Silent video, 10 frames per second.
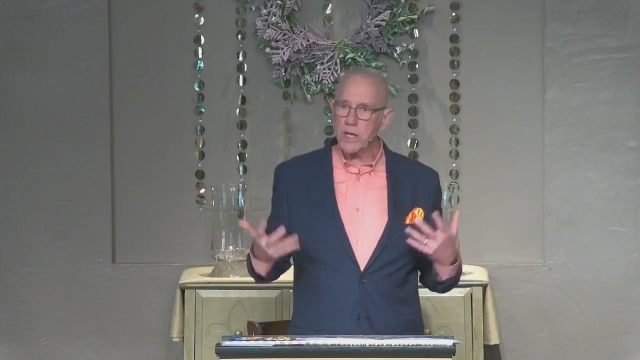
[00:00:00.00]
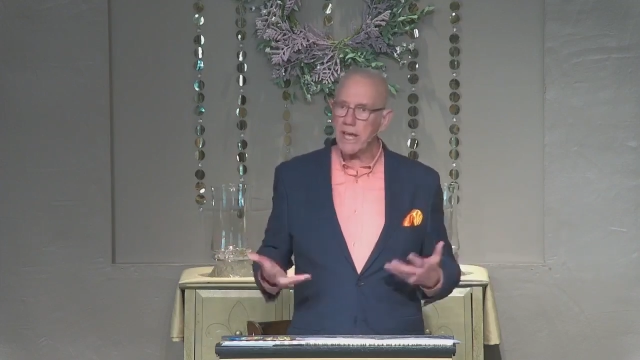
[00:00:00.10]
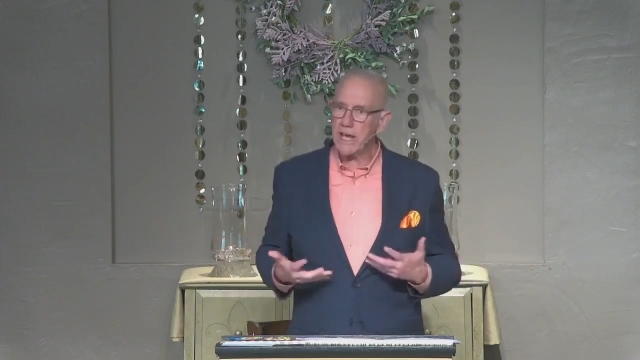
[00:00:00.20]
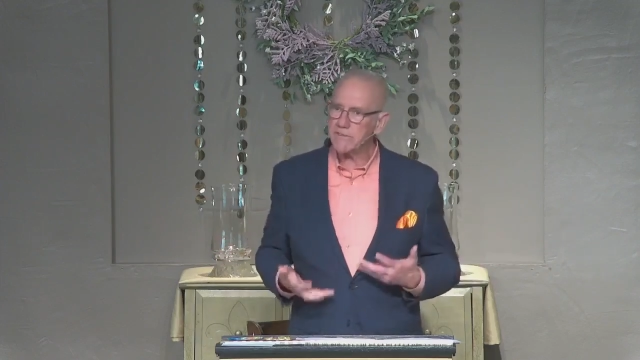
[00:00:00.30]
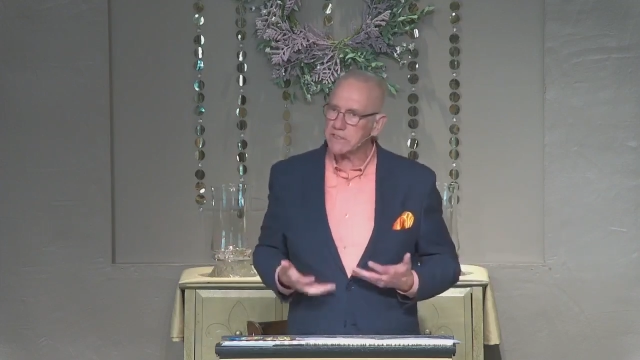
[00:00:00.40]

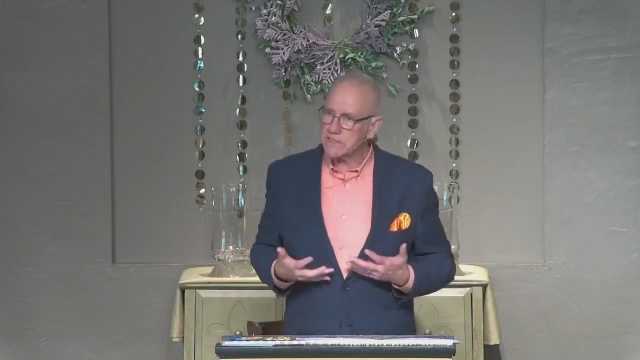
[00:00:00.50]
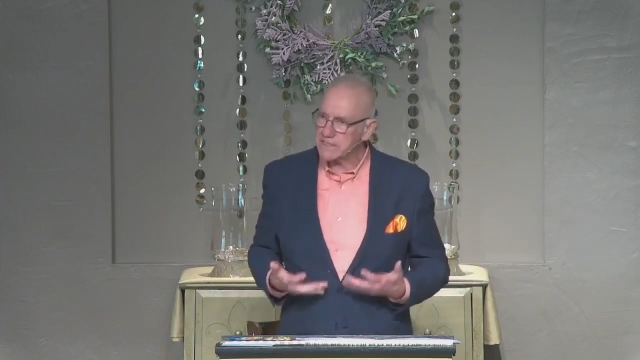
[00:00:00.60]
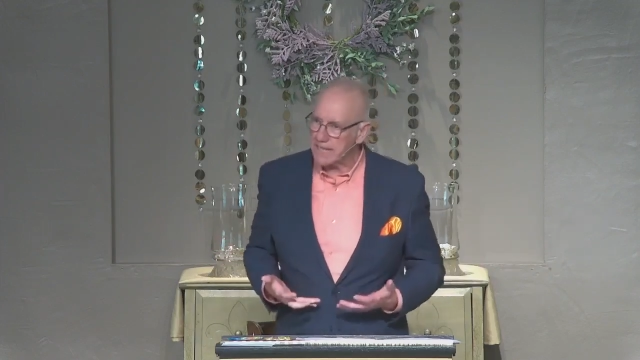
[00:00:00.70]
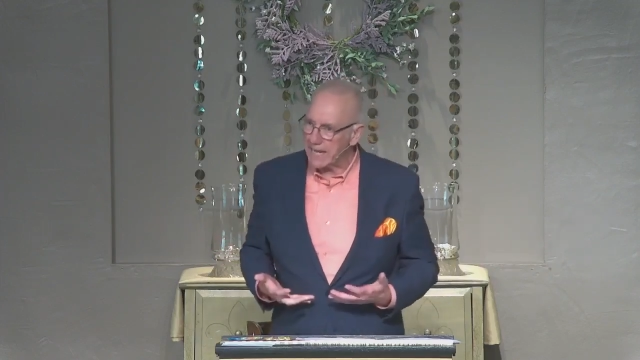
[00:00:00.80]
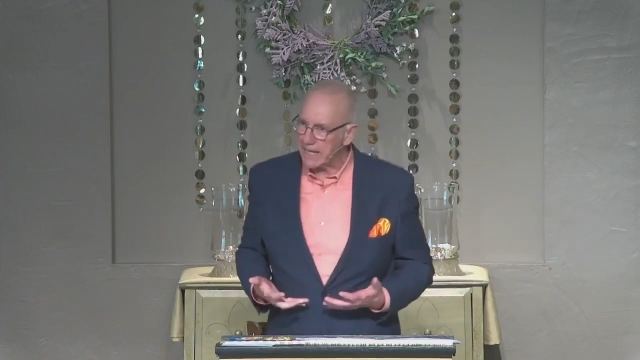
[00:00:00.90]
We have a
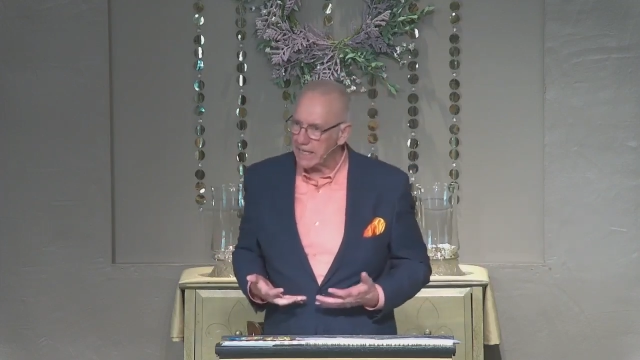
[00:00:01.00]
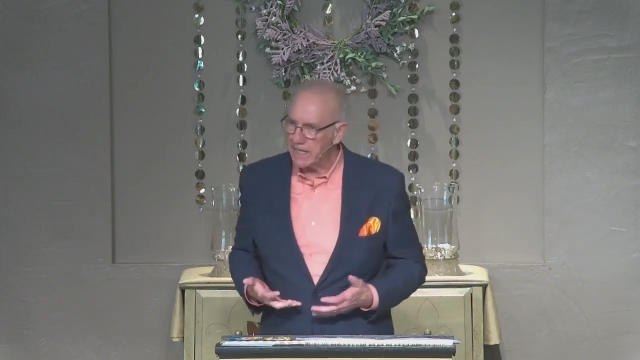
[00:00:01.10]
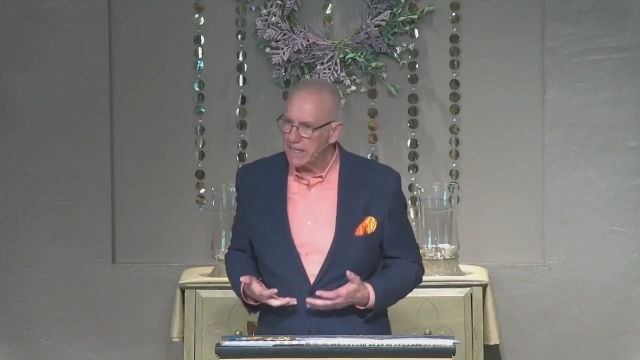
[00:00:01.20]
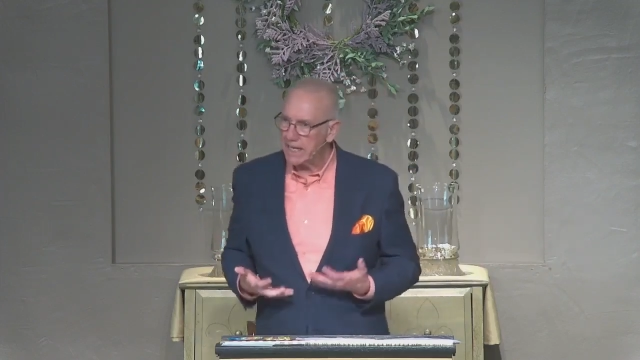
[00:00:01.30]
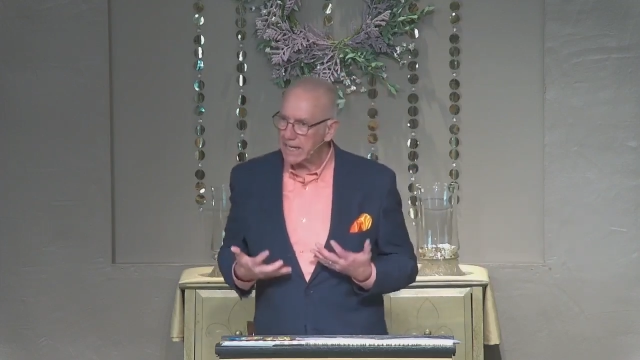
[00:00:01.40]

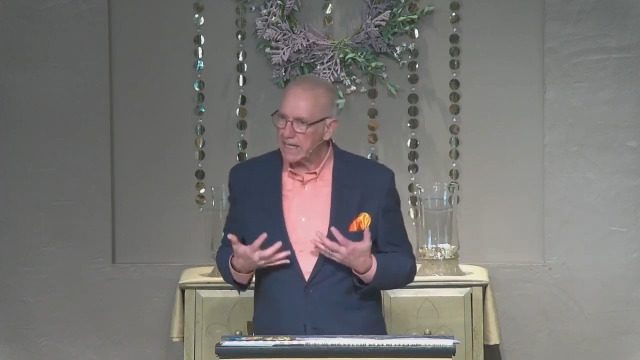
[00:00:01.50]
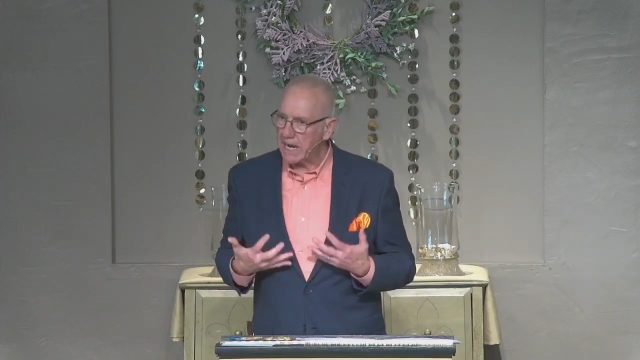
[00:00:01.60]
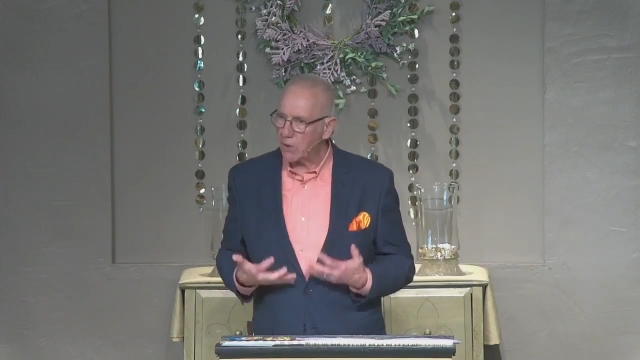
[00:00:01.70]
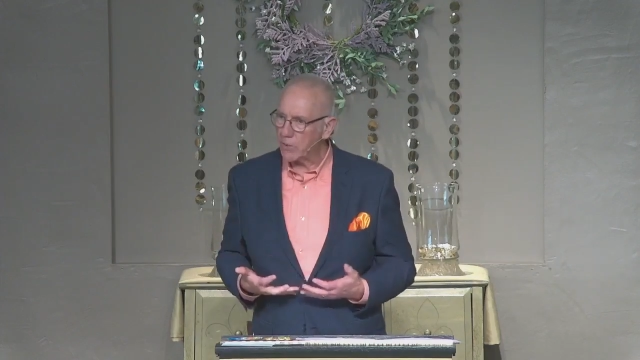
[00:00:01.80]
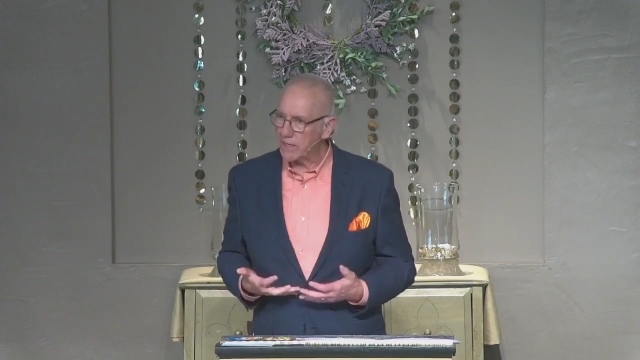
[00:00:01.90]
say in
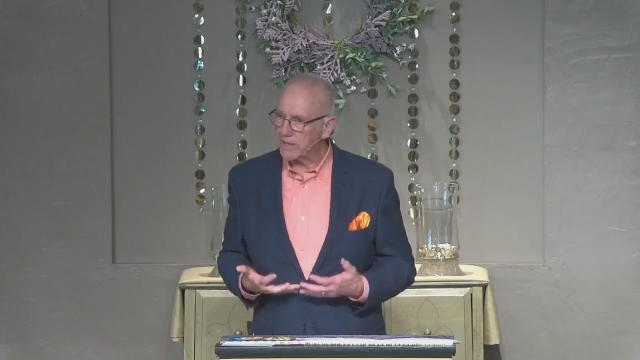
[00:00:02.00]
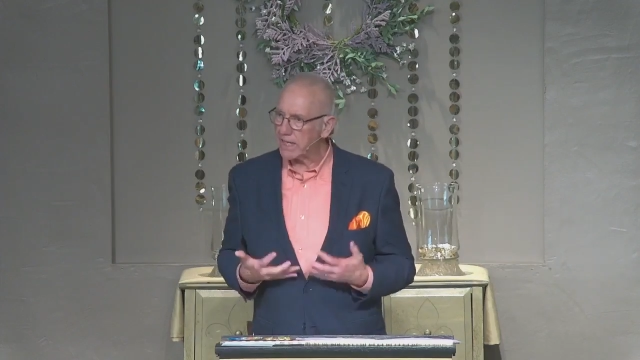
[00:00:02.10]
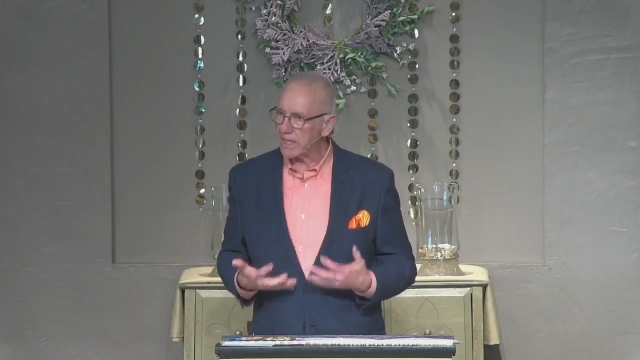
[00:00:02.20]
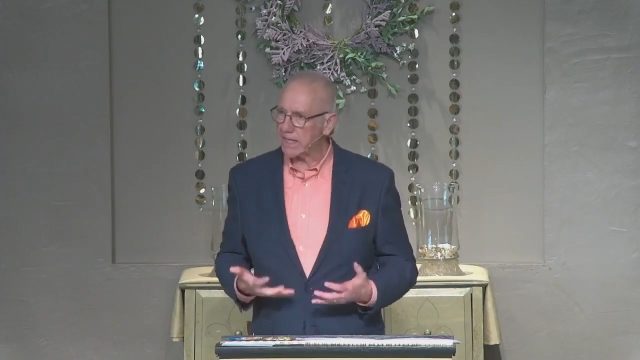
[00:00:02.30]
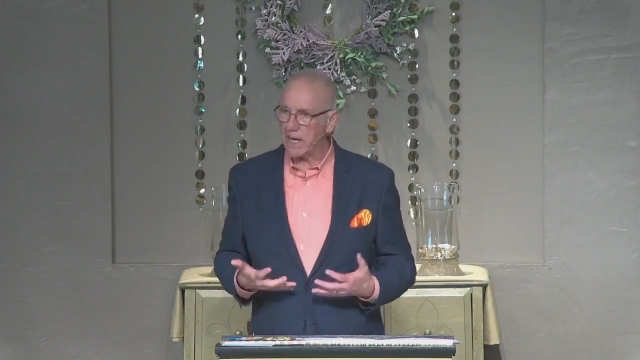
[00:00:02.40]
how we
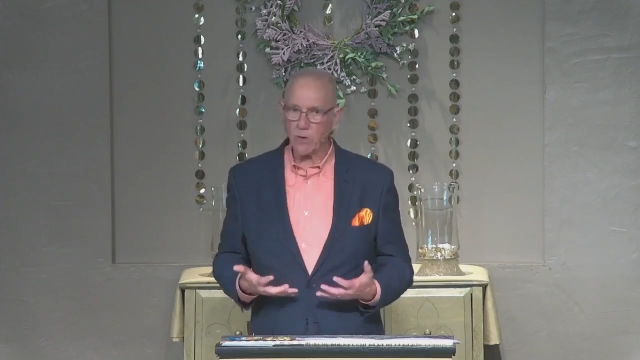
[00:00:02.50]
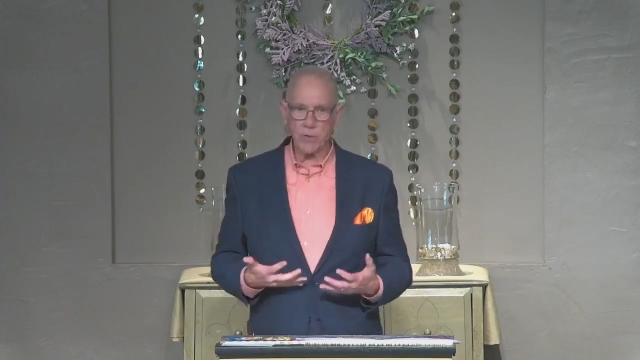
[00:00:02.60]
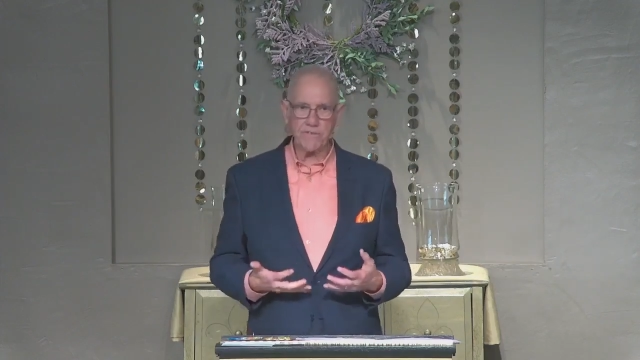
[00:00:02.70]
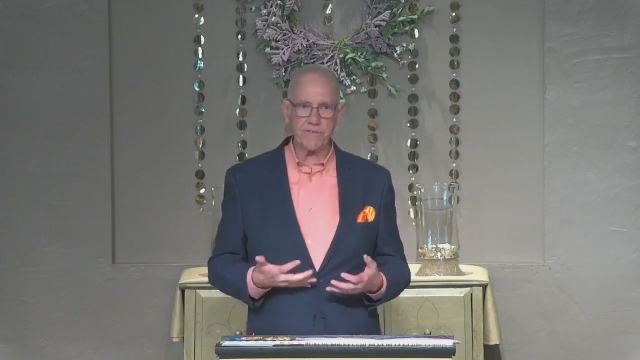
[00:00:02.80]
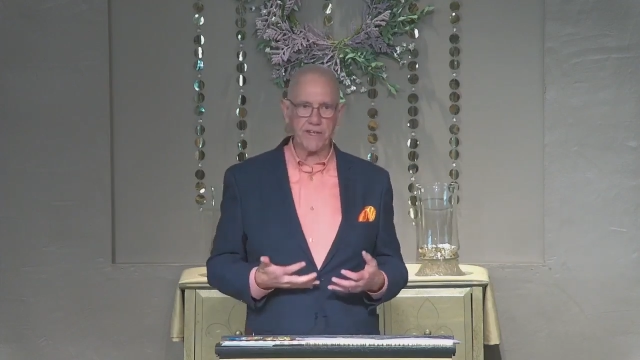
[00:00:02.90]
think and how we